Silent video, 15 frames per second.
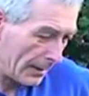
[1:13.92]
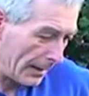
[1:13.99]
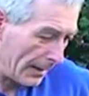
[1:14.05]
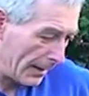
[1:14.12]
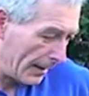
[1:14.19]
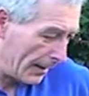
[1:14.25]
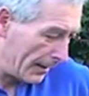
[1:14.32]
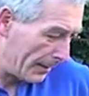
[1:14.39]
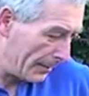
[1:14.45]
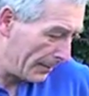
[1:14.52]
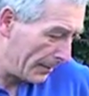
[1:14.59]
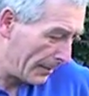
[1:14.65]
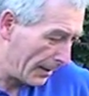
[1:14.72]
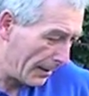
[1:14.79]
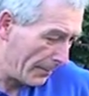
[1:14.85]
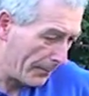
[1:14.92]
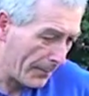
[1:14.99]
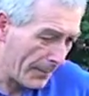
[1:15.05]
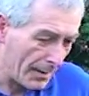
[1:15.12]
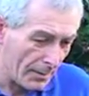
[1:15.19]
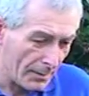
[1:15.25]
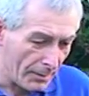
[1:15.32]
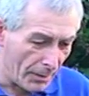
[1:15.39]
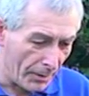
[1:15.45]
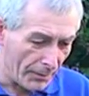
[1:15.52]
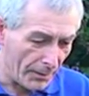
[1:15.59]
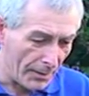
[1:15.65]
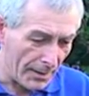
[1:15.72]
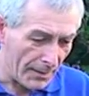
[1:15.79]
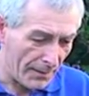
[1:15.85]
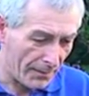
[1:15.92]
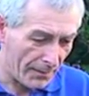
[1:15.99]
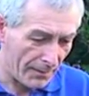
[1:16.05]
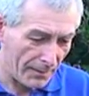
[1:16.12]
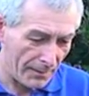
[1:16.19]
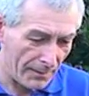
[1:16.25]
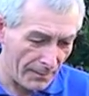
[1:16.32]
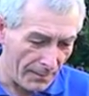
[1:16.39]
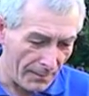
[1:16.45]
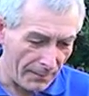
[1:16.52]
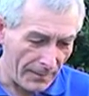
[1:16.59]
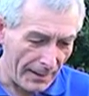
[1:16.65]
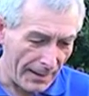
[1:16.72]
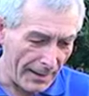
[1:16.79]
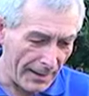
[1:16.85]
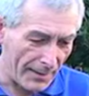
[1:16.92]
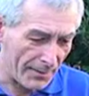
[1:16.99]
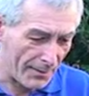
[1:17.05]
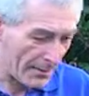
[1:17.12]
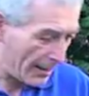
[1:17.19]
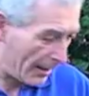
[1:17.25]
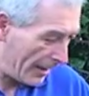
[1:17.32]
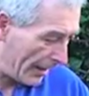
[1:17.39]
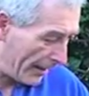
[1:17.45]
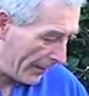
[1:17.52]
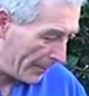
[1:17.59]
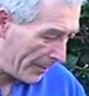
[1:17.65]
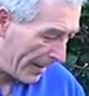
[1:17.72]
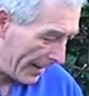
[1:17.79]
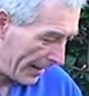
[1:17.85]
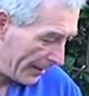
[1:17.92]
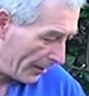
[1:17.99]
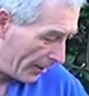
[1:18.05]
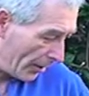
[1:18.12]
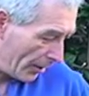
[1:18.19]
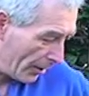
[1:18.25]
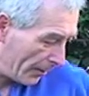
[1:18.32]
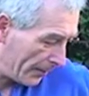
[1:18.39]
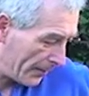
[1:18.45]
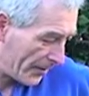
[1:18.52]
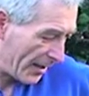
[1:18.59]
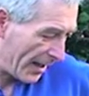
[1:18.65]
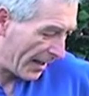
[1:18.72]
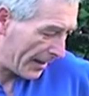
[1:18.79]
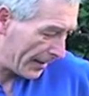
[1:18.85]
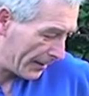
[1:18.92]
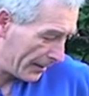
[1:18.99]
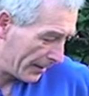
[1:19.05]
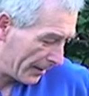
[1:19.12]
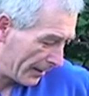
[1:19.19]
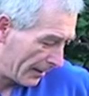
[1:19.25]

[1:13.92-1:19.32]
and underneath the flags I have a bed of sand,